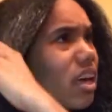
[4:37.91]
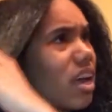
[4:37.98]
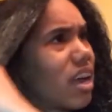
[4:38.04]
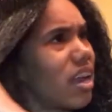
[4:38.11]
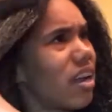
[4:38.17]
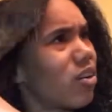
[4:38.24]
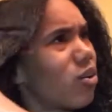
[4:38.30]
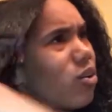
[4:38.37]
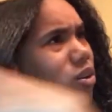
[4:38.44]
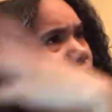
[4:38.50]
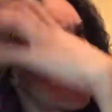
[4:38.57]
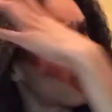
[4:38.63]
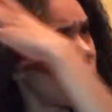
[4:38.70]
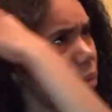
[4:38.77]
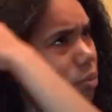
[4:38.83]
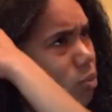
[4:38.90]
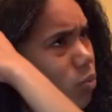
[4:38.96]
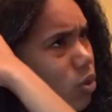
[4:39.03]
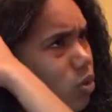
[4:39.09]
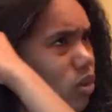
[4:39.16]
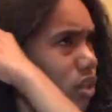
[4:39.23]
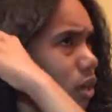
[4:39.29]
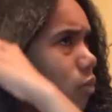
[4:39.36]
And I know y'all are probably
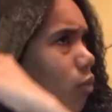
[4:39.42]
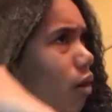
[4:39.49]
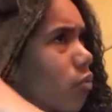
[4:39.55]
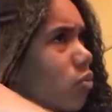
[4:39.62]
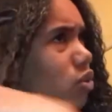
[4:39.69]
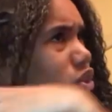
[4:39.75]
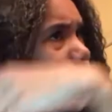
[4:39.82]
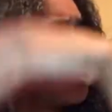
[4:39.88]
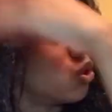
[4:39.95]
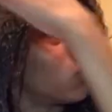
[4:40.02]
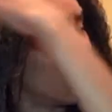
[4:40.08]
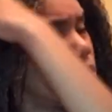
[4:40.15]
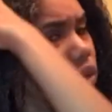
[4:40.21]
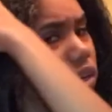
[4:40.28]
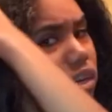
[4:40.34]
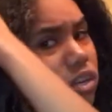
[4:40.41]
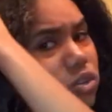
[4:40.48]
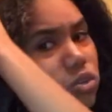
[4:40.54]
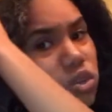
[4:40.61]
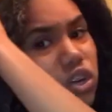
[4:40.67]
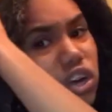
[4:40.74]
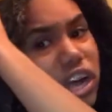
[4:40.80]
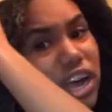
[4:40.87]
wondering, like, why would you want to do
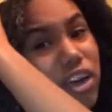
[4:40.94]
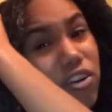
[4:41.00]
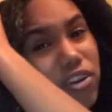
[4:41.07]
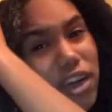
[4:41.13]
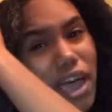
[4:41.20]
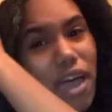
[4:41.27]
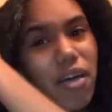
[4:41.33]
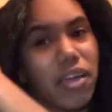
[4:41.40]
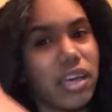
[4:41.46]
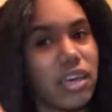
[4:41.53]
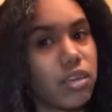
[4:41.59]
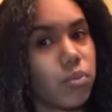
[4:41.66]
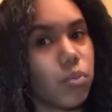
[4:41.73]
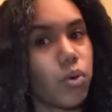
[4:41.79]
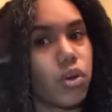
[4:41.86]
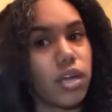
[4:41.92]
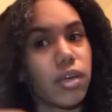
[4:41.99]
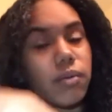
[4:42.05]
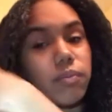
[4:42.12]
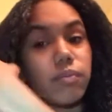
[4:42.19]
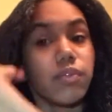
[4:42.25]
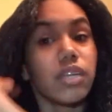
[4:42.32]
your hair now, like in the morning?